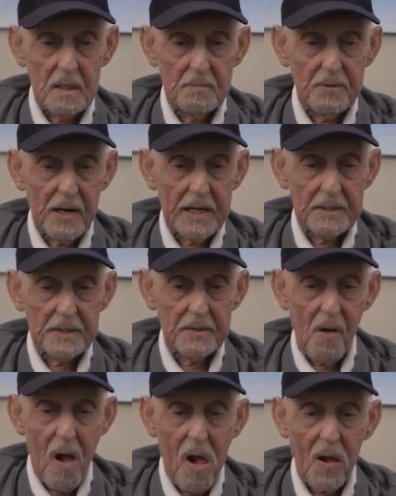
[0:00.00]
a,
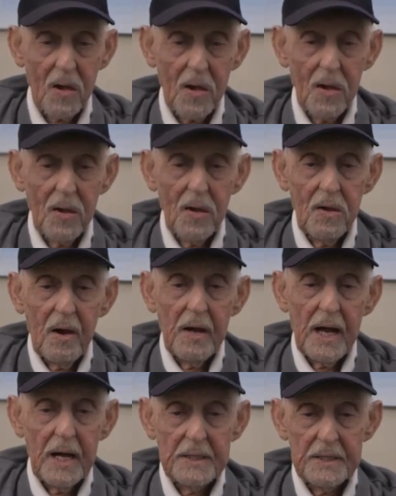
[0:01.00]
pilot
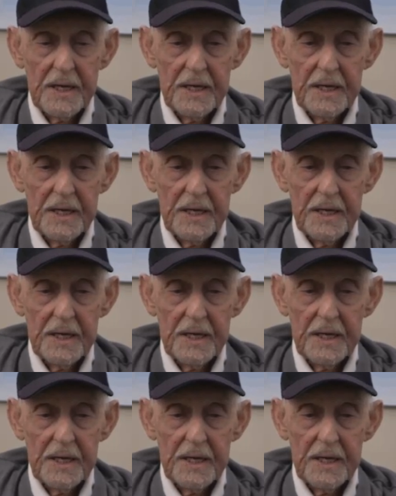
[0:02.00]
and